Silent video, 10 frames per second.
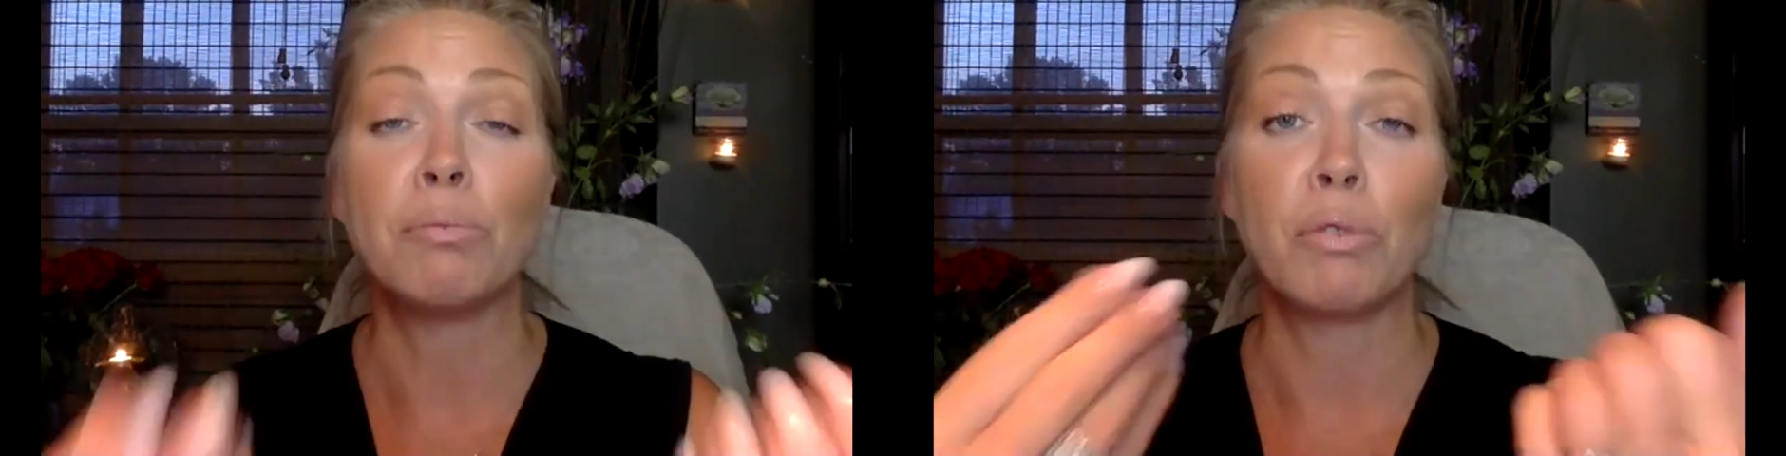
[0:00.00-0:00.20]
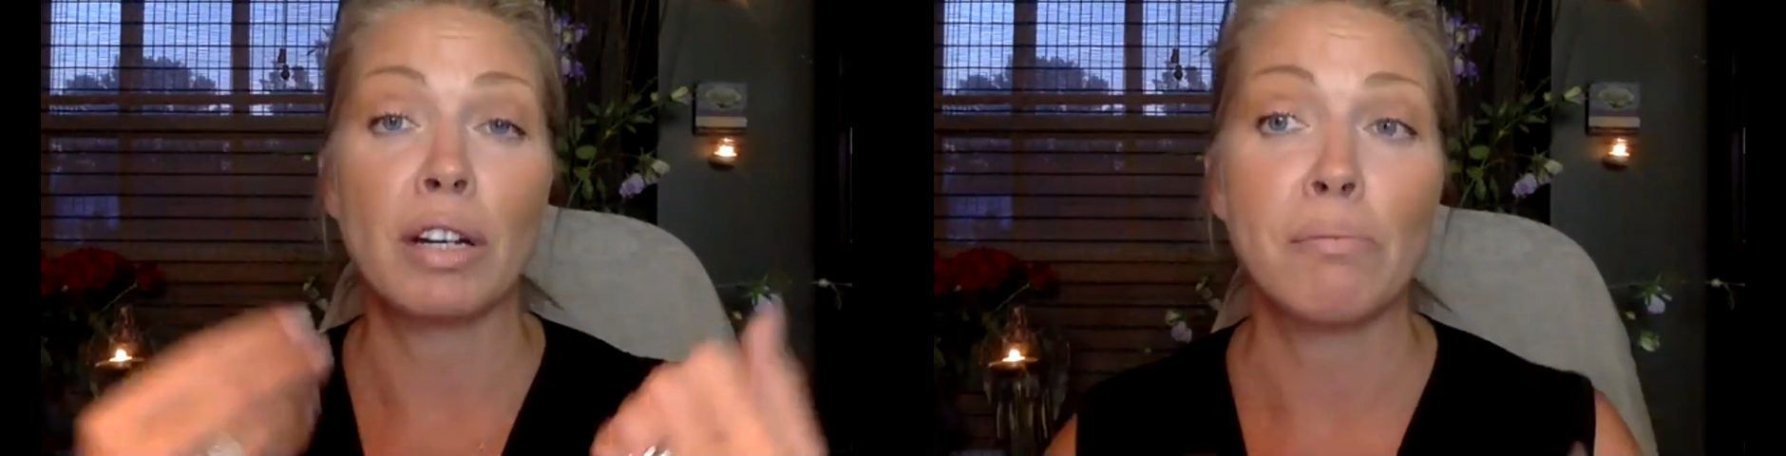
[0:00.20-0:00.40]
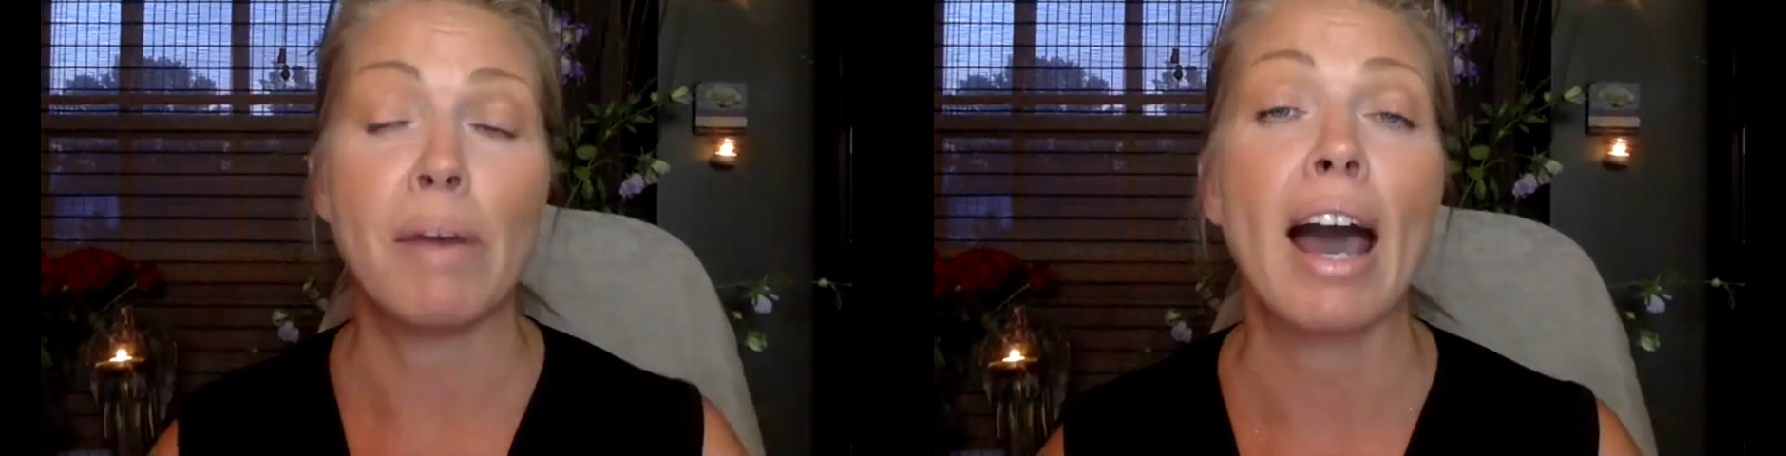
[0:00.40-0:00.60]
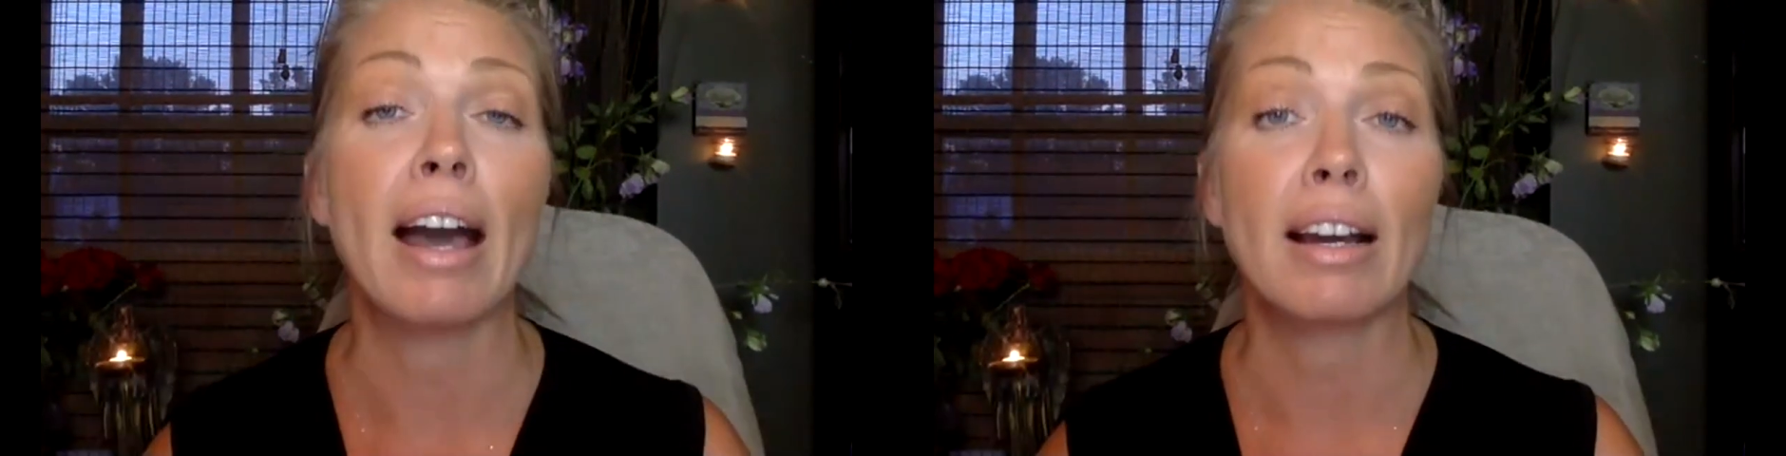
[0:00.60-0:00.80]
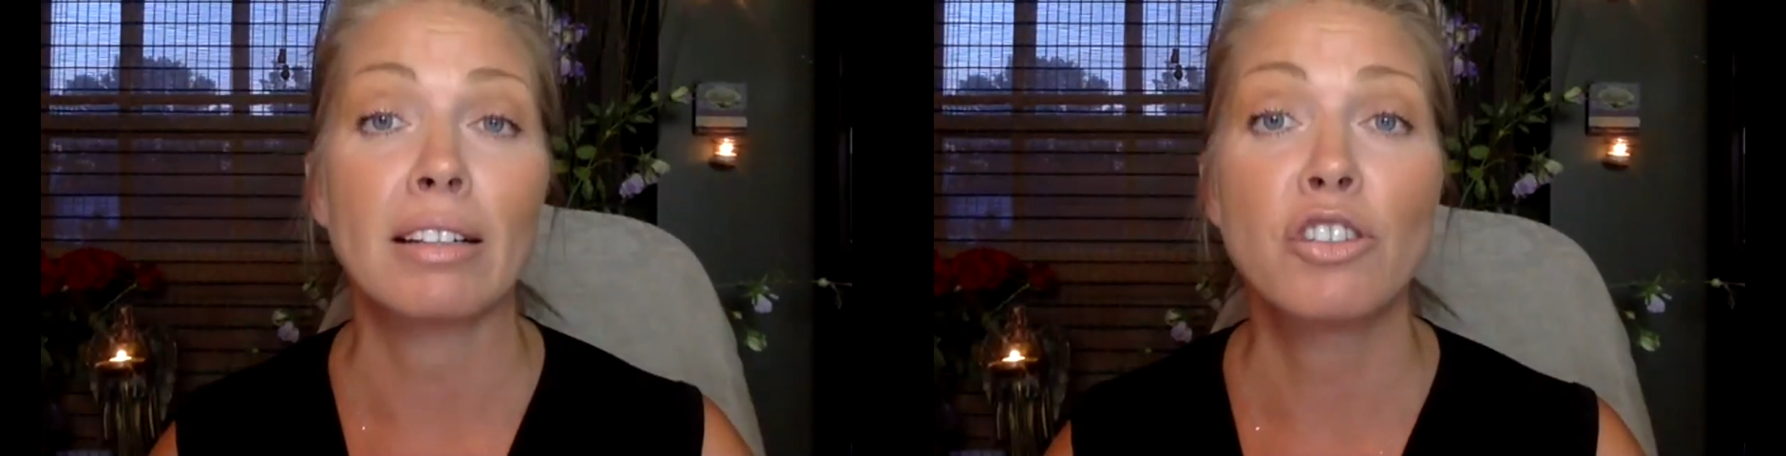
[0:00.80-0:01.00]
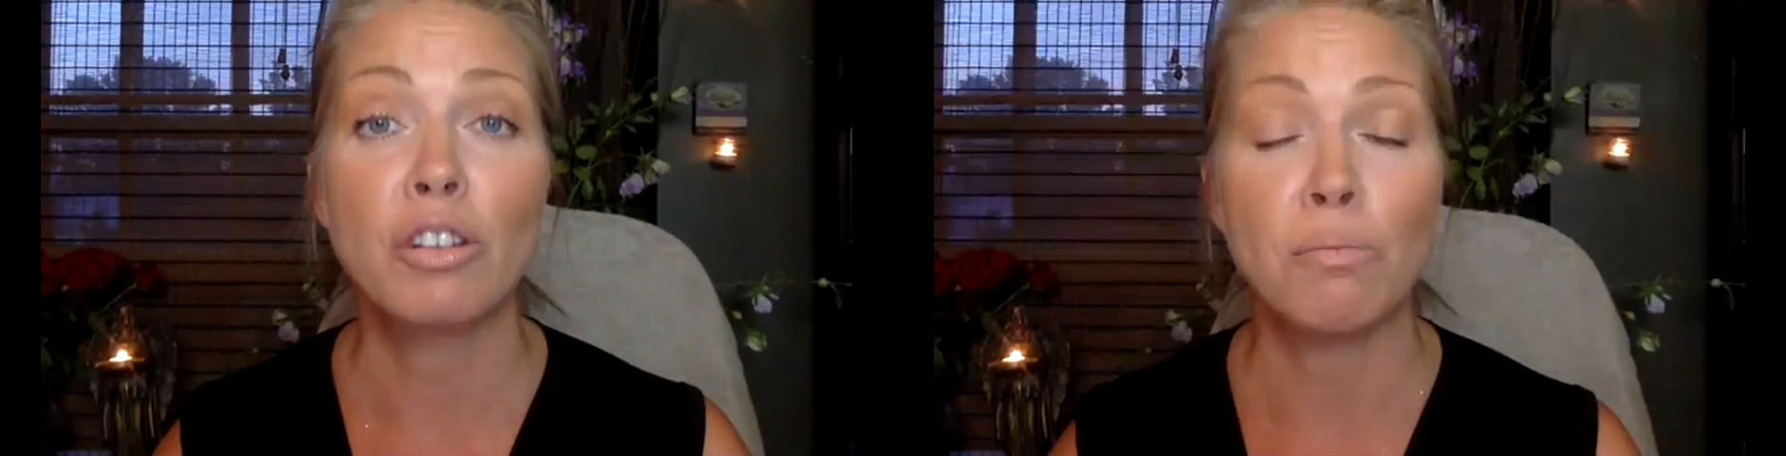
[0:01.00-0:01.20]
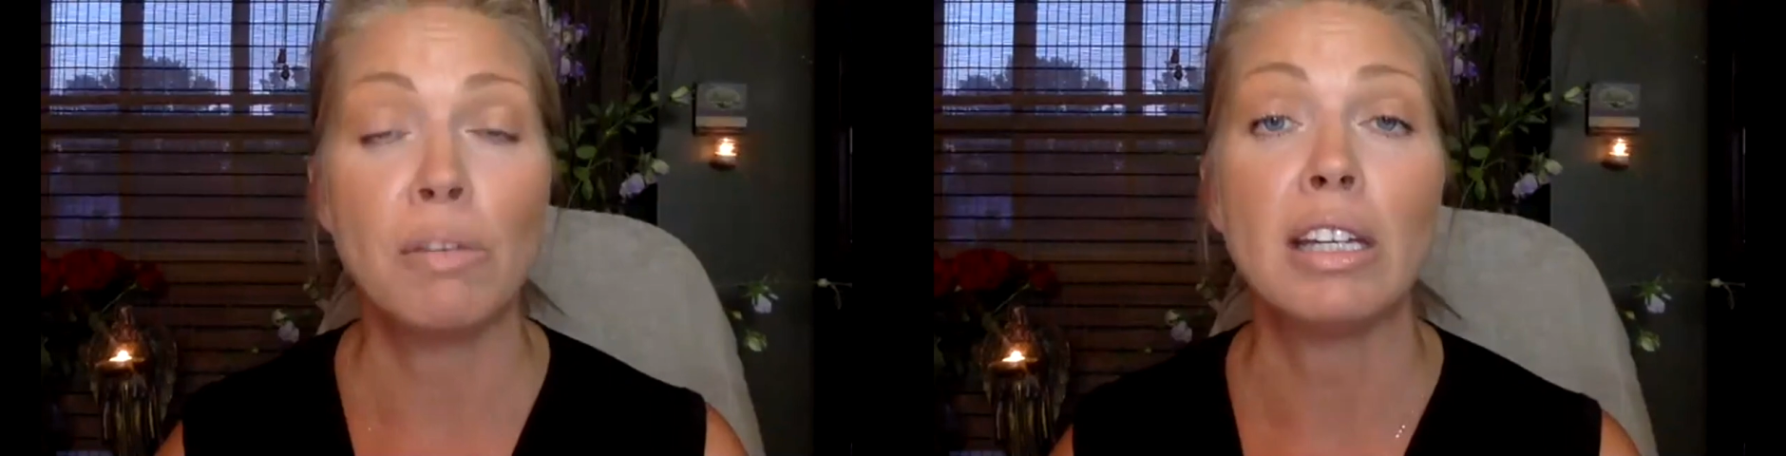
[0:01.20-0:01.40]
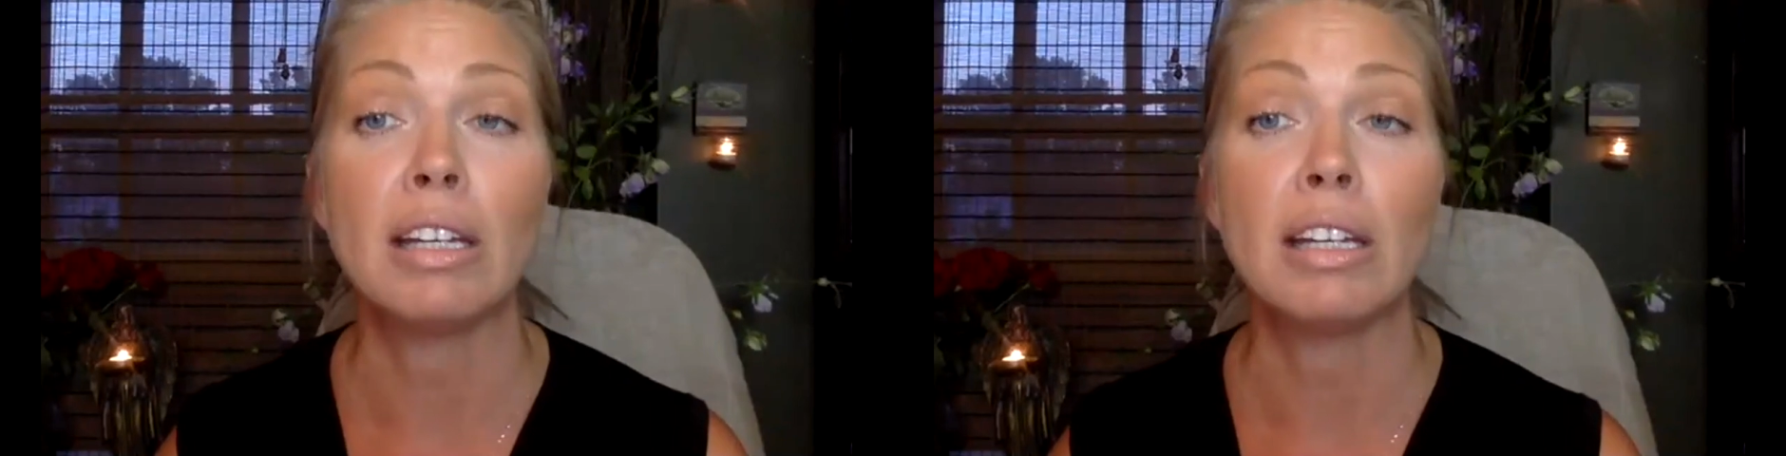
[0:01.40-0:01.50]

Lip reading: bring back to me,